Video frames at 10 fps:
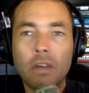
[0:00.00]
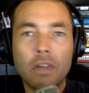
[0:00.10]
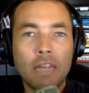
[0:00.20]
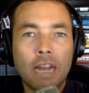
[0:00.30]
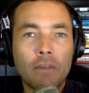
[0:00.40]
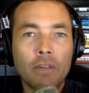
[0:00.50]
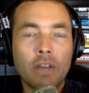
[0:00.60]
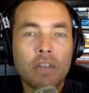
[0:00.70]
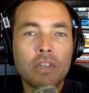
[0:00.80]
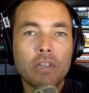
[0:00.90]
that every
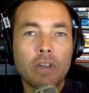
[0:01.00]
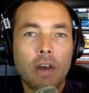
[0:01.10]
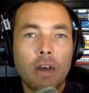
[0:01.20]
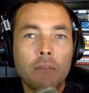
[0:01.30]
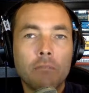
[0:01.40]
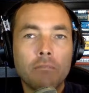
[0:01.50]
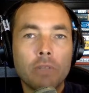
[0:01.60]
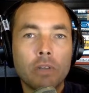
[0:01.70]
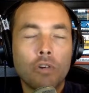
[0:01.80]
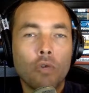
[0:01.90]
lunchtime
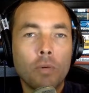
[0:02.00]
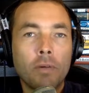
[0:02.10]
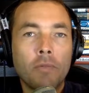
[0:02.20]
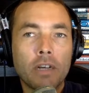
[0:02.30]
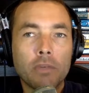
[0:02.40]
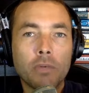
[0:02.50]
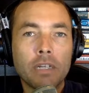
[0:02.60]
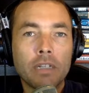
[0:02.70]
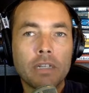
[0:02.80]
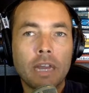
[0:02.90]
a group of us would
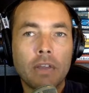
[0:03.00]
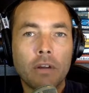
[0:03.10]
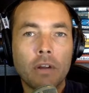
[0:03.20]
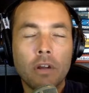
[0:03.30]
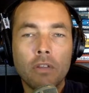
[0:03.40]
get together.